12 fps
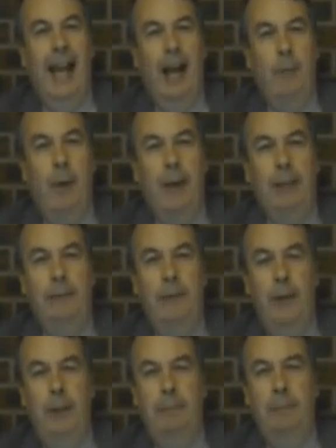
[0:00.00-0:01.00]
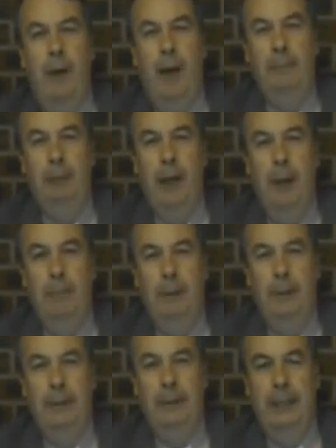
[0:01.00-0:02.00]
a wise voice piped up
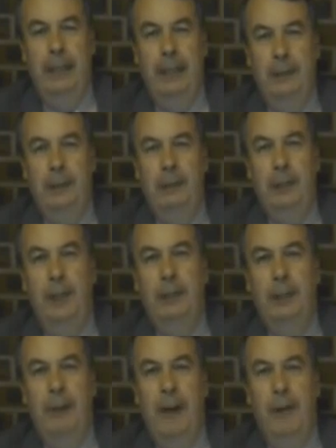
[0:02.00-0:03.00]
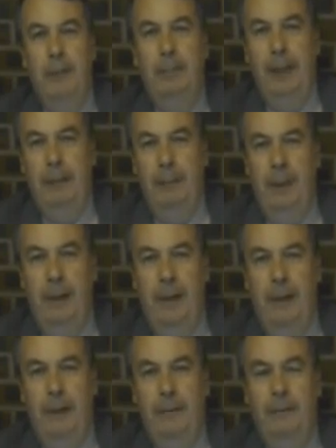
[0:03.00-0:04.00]
and said, it's not just about the people
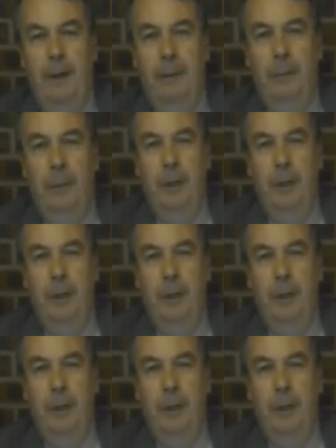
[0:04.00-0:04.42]
at the front.